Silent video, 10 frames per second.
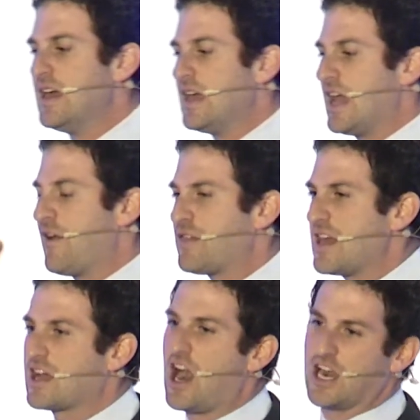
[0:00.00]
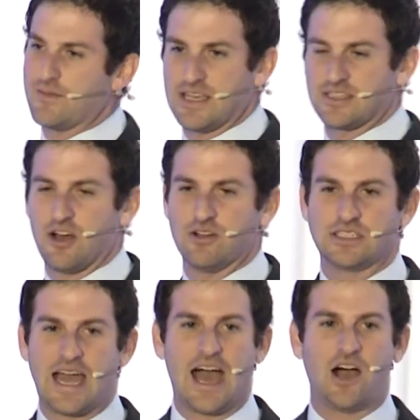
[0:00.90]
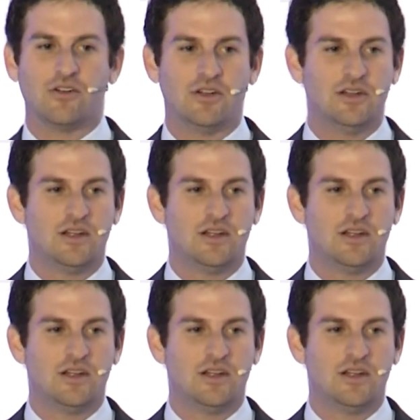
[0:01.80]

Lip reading: if the economy slows down